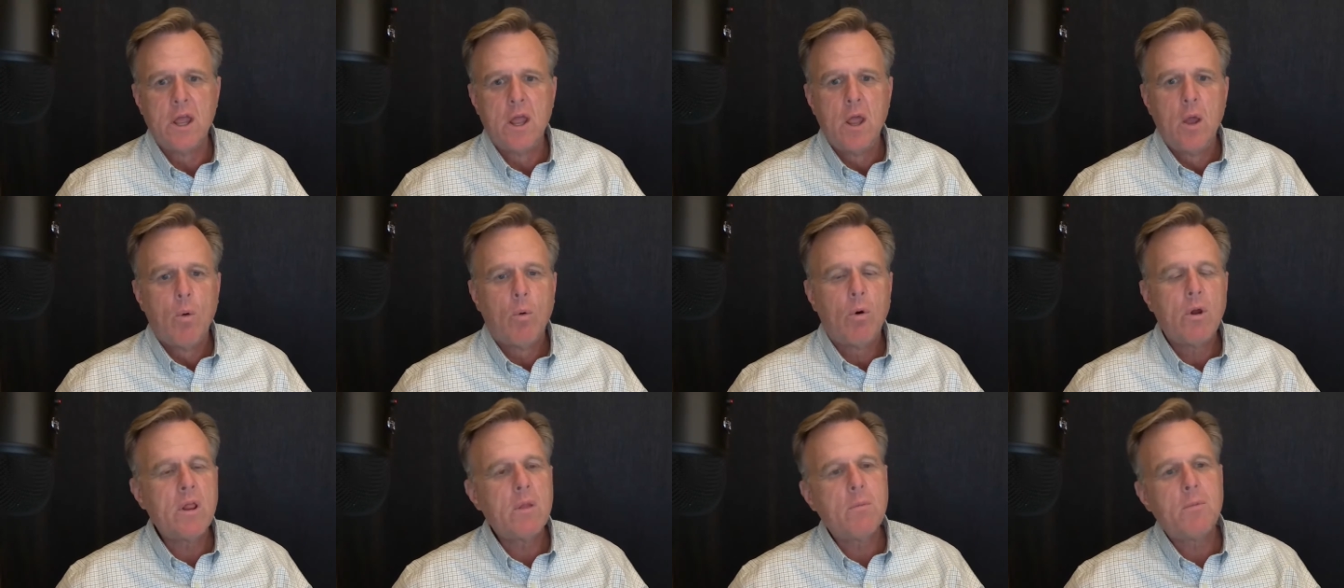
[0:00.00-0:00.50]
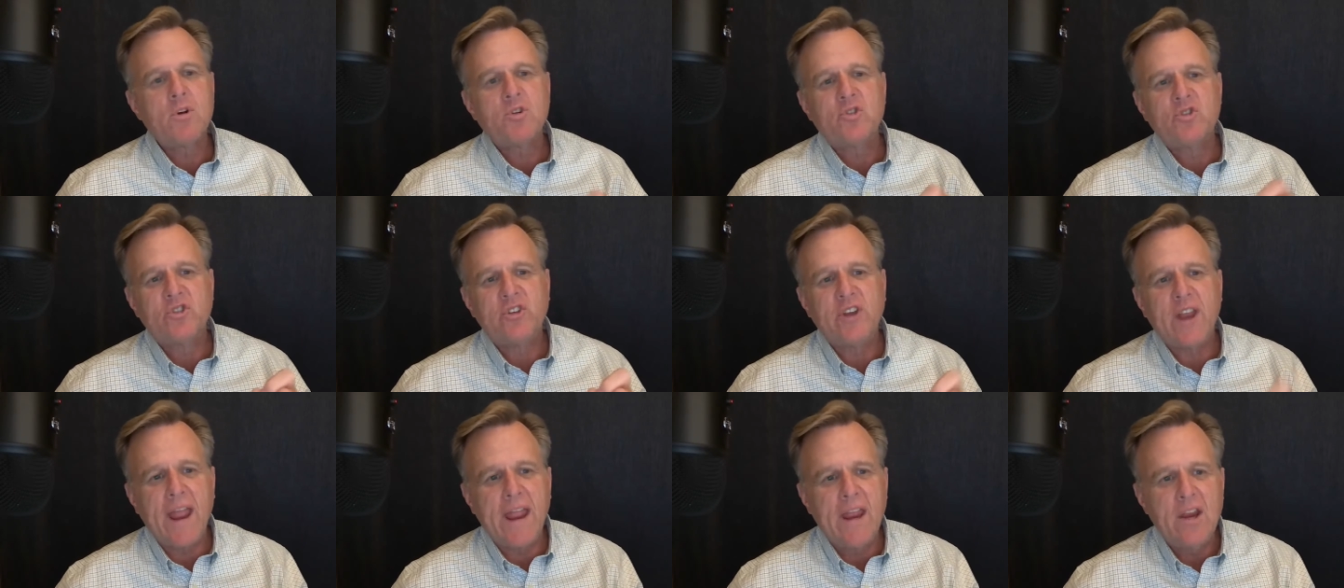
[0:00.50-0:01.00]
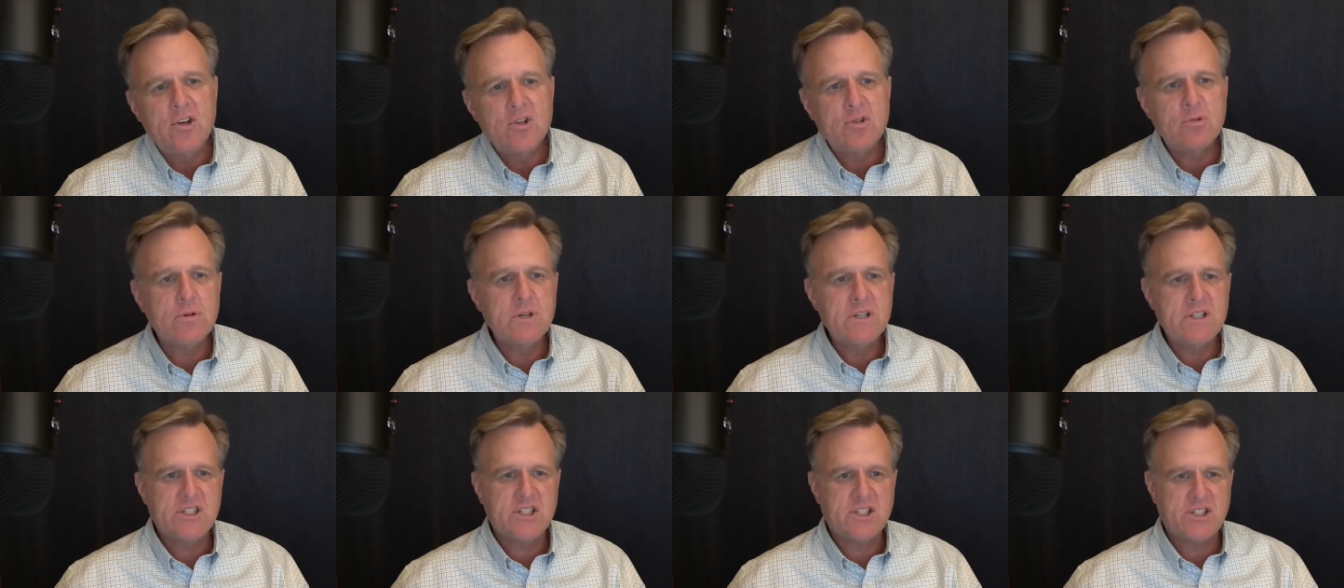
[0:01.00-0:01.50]
One of the most
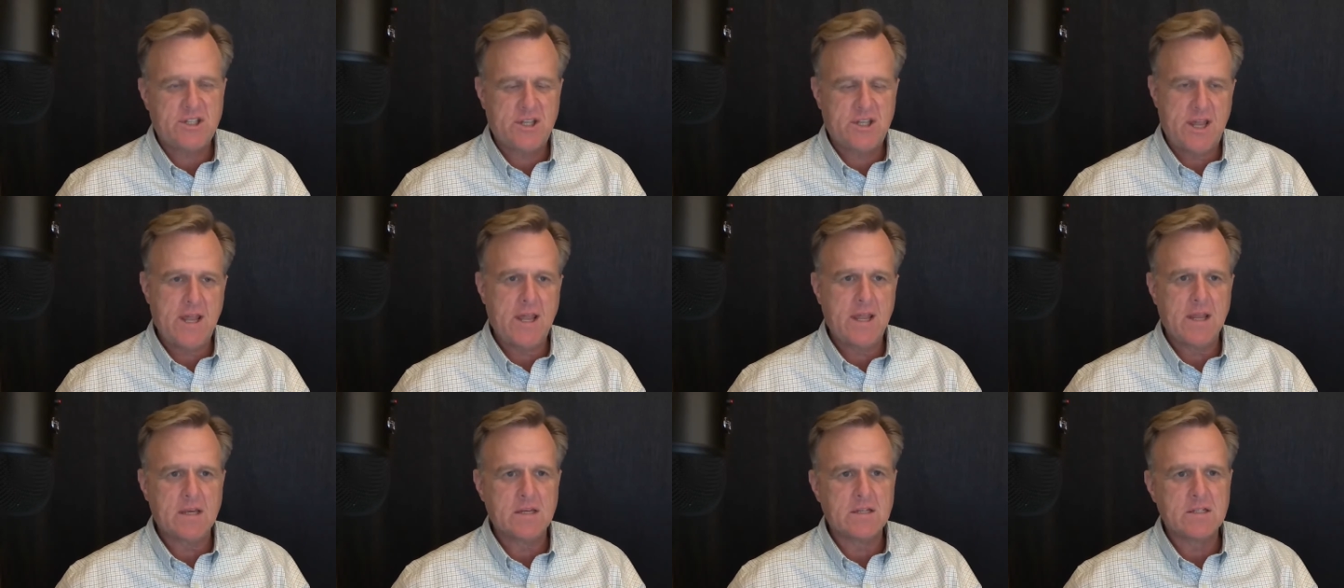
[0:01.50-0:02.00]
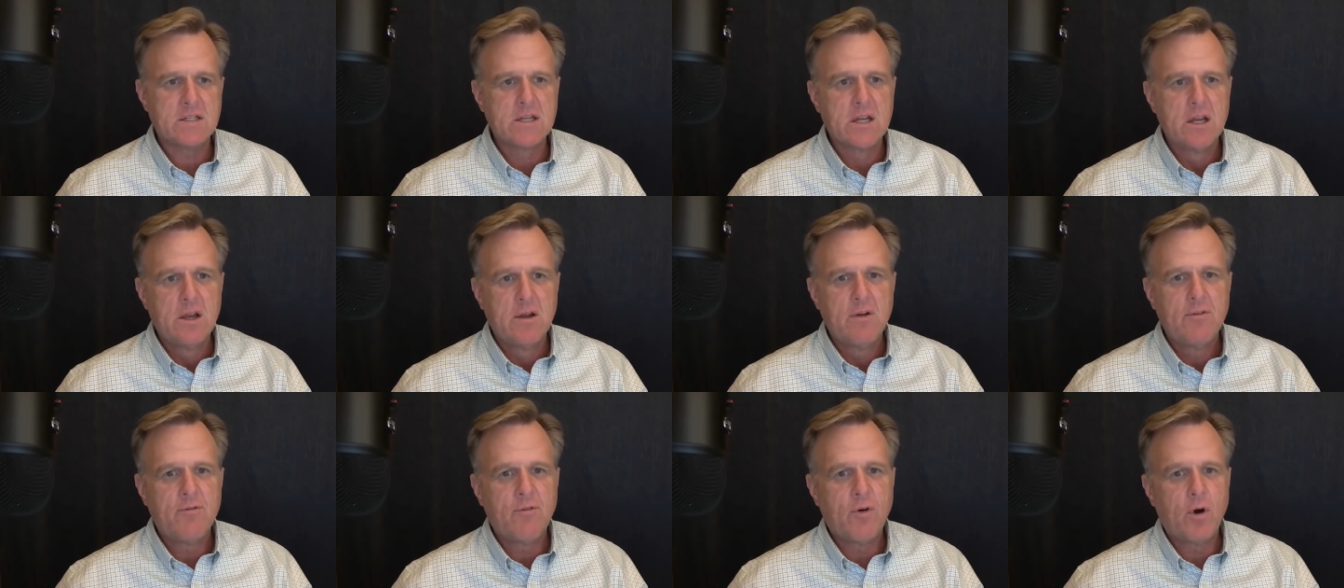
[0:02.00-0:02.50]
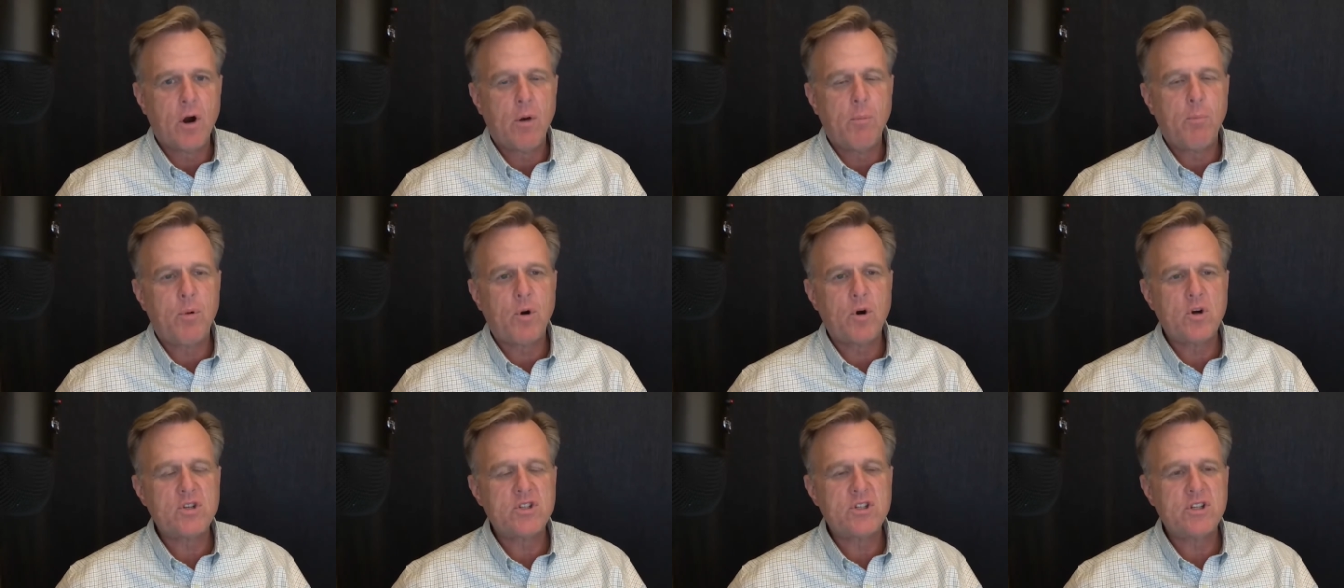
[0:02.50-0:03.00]
dangerous things for a
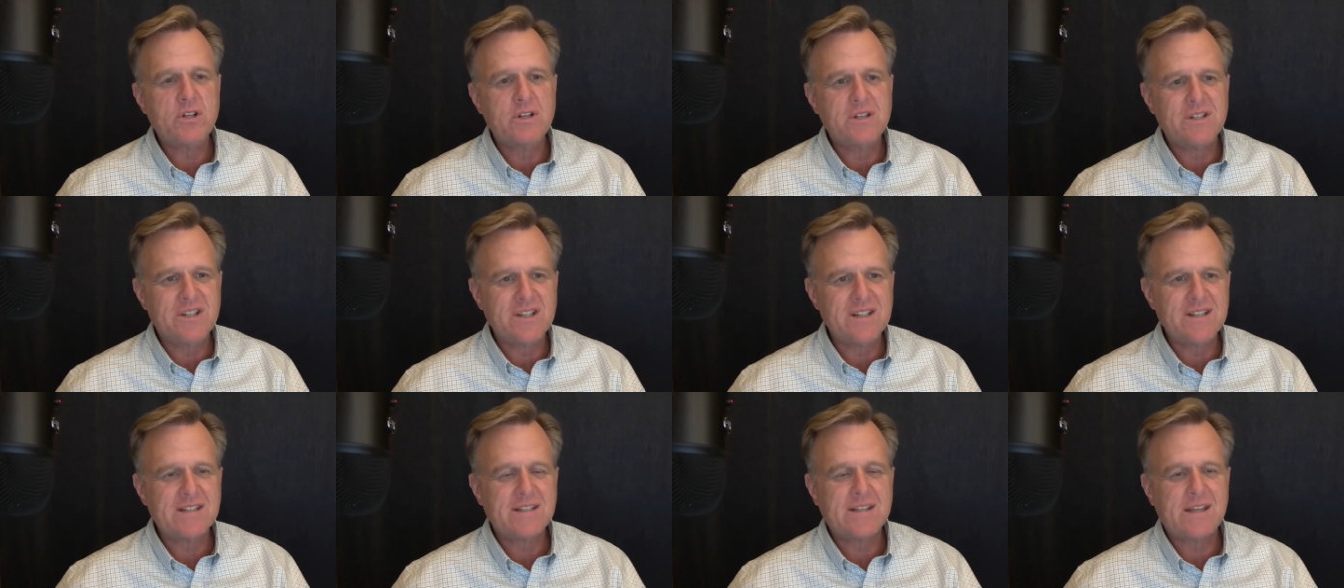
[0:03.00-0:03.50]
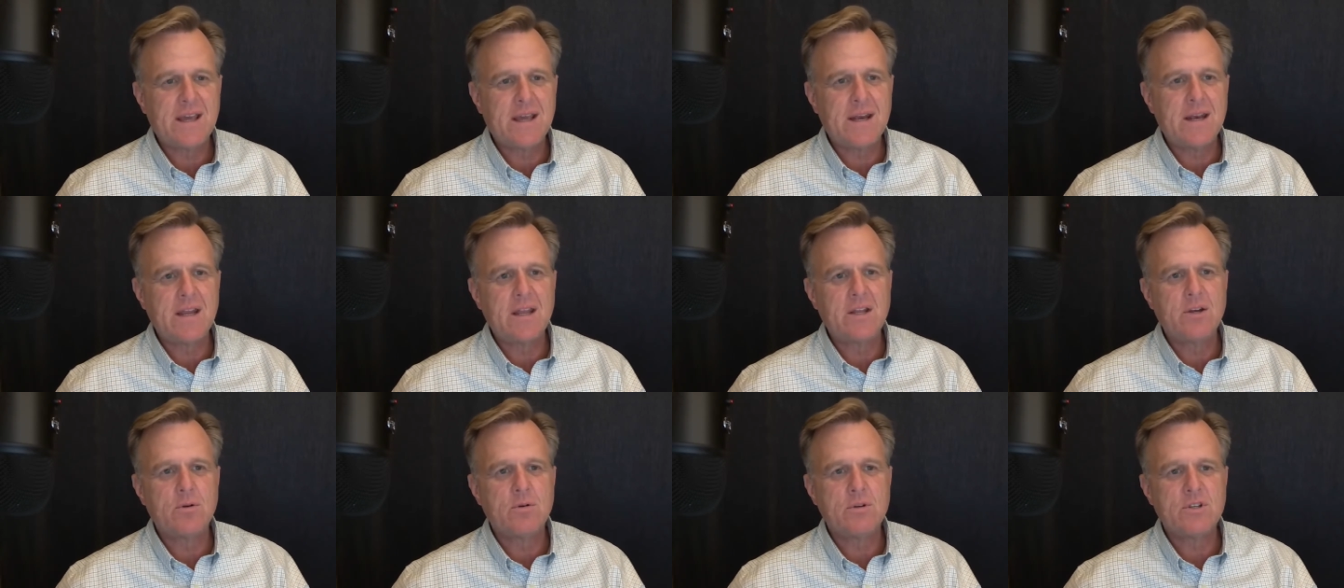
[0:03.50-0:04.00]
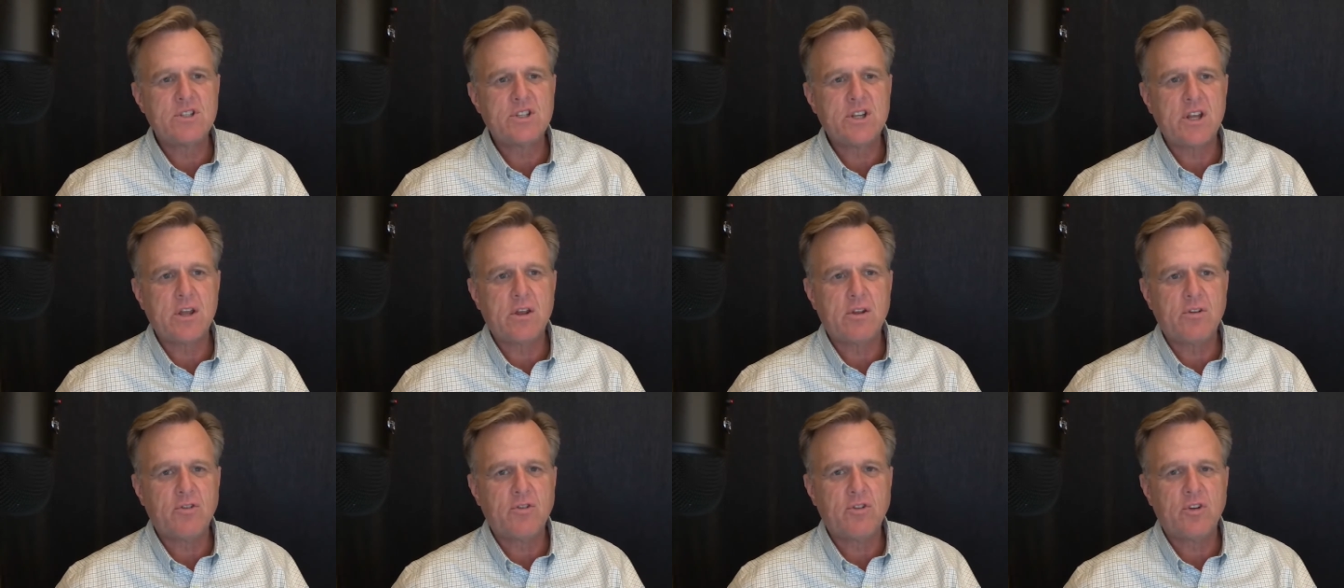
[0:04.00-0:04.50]
person just getting into a
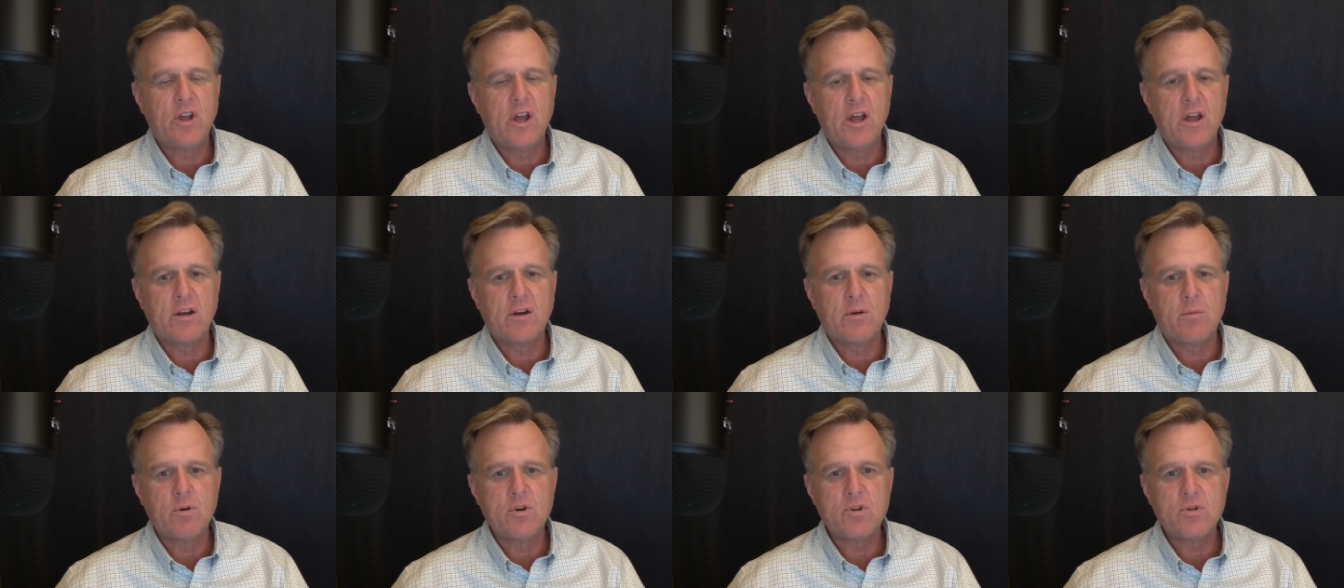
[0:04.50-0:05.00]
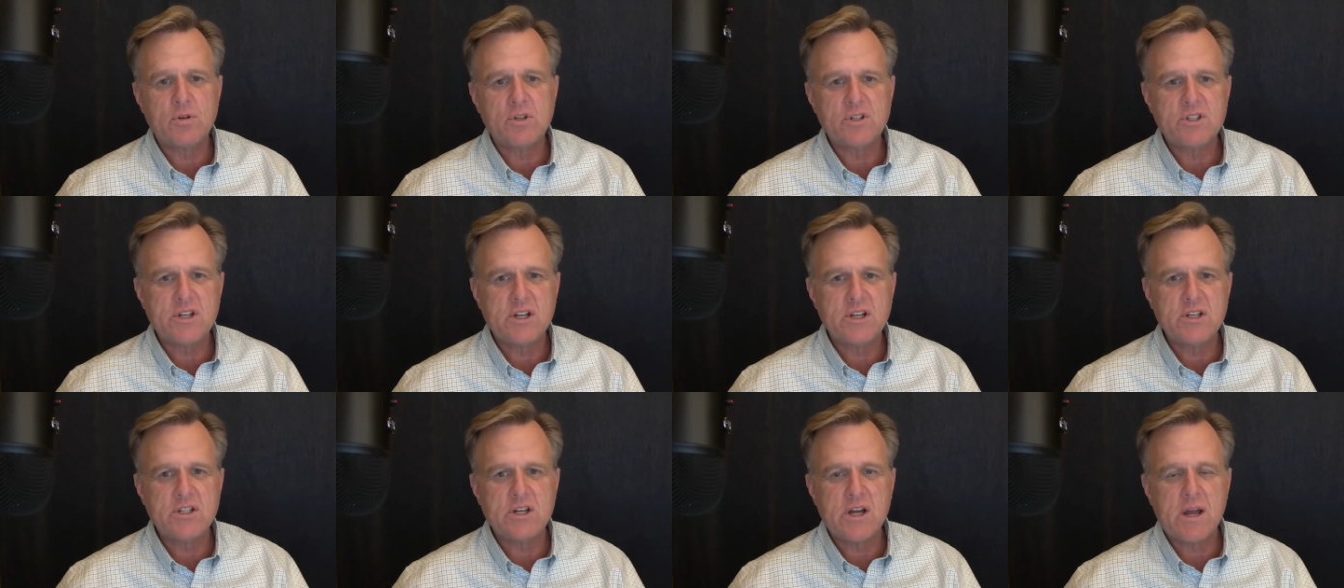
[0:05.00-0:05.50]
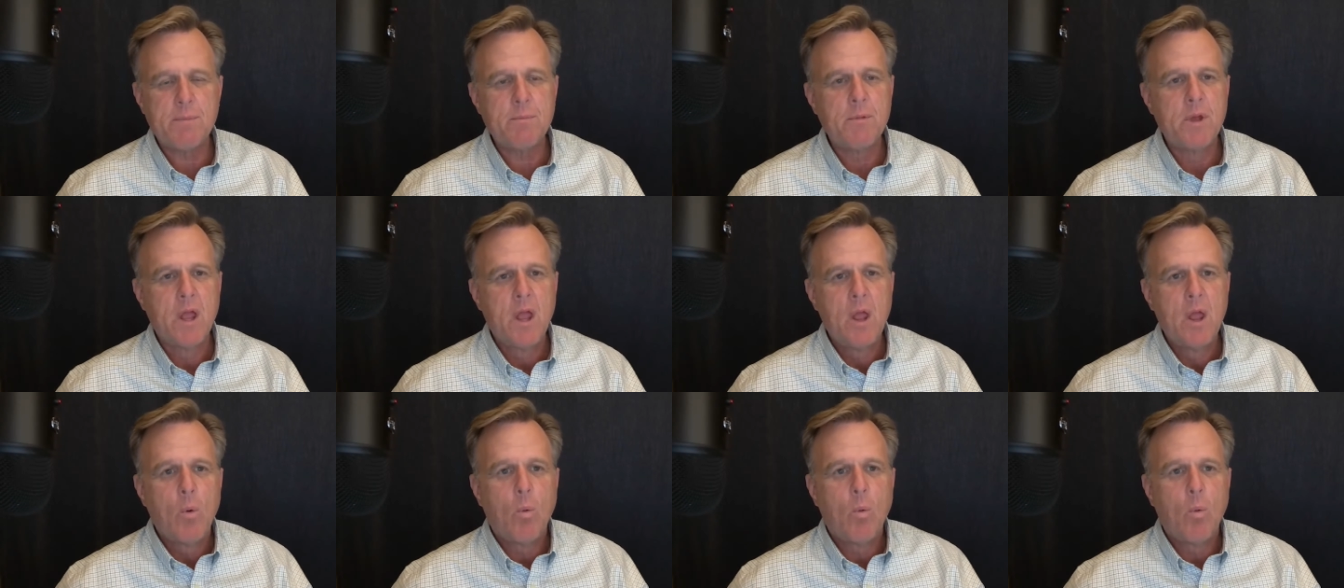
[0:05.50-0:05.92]
sales commercial real estate job